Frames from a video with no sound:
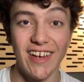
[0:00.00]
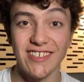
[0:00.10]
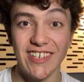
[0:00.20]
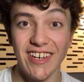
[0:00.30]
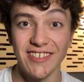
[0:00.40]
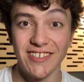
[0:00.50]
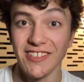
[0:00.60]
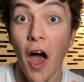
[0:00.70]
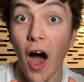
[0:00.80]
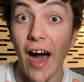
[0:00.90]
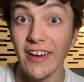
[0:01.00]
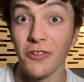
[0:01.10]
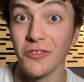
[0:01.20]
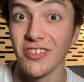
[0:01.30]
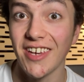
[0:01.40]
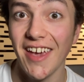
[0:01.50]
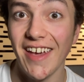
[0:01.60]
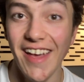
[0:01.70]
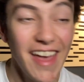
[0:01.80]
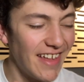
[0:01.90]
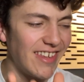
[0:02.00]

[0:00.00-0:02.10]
XCX's I Don't Care.